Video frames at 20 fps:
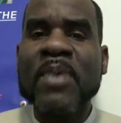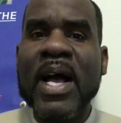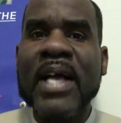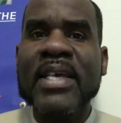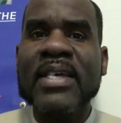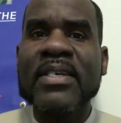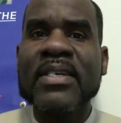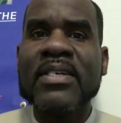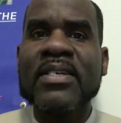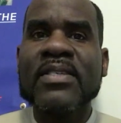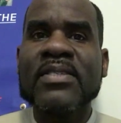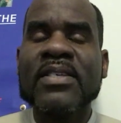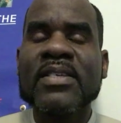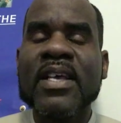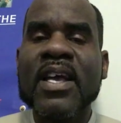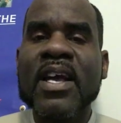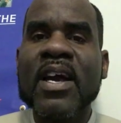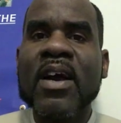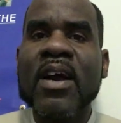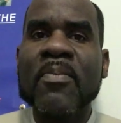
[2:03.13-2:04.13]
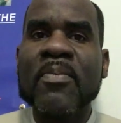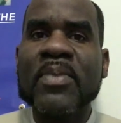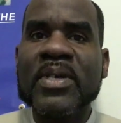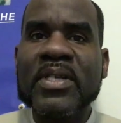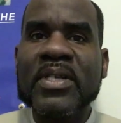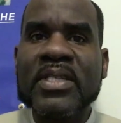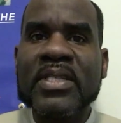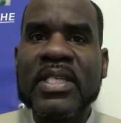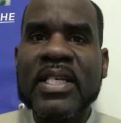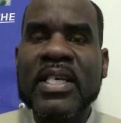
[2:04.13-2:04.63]
by his
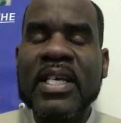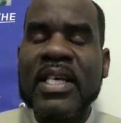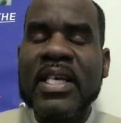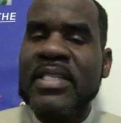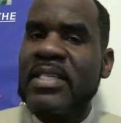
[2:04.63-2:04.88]
ability